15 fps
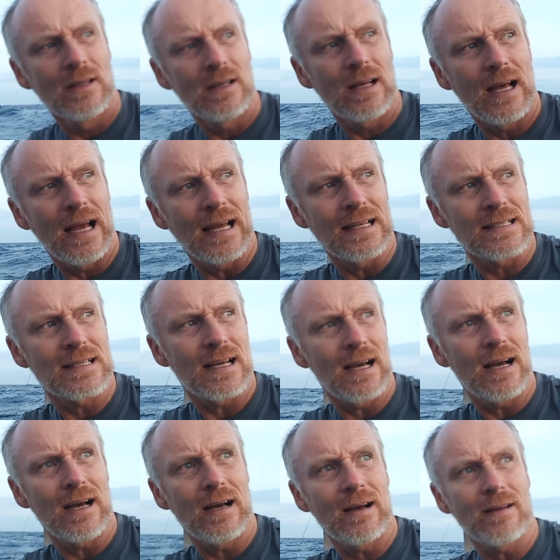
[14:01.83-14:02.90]
And
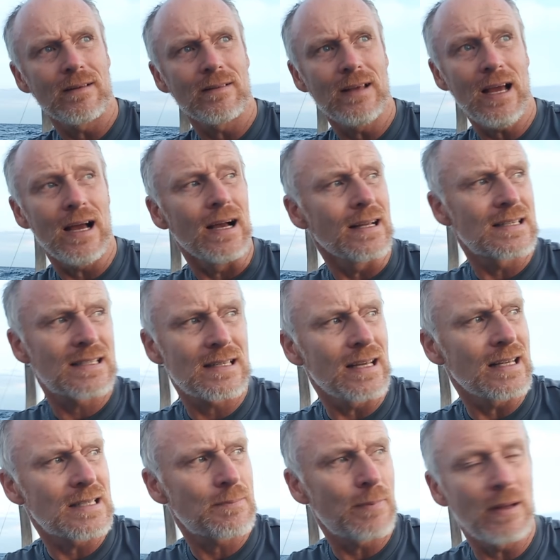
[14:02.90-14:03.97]
yeah, it's
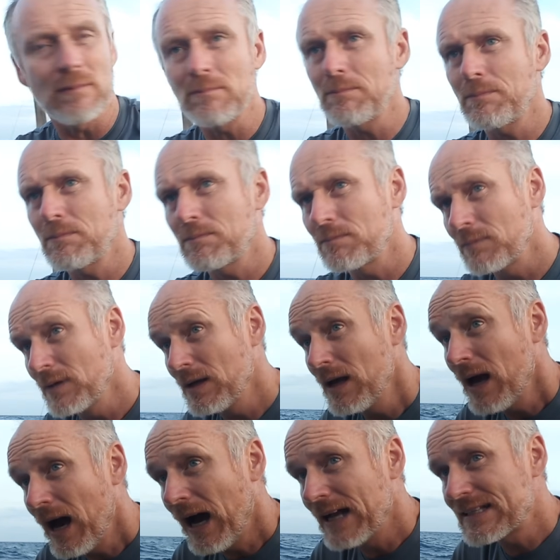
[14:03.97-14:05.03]
been
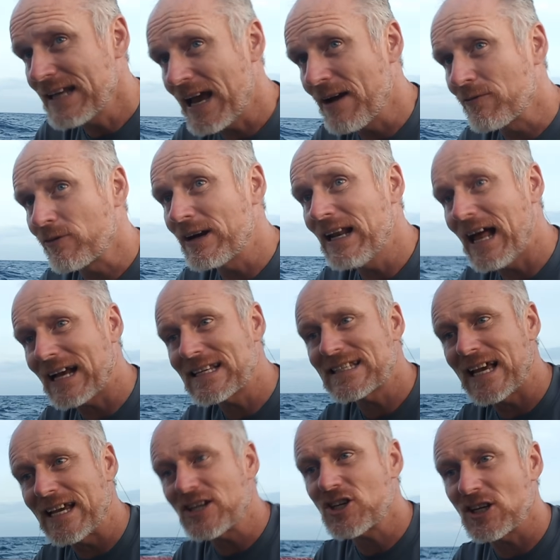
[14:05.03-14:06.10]
a day of
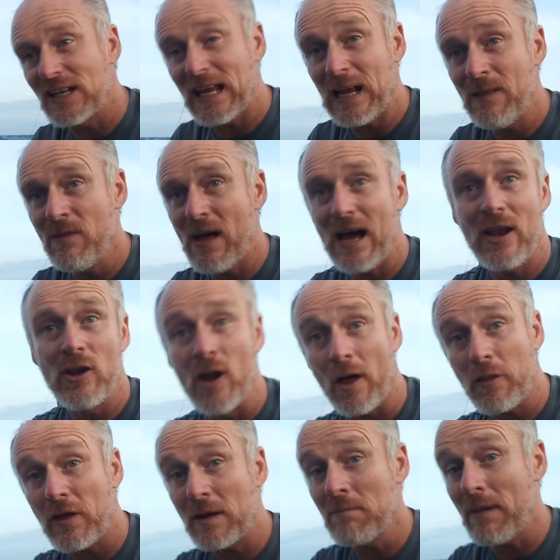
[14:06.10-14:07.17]
relaxation in that
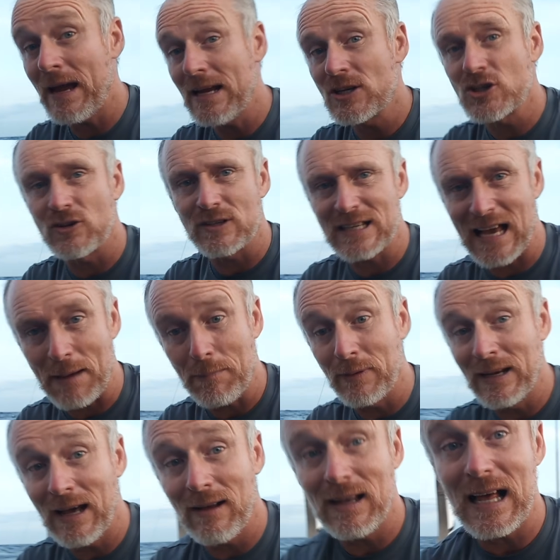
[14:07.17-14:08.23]
nothing major has happened.
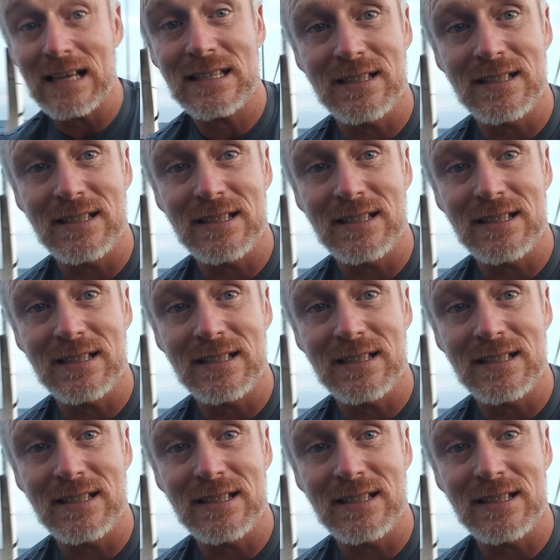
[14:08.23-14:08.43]
Now last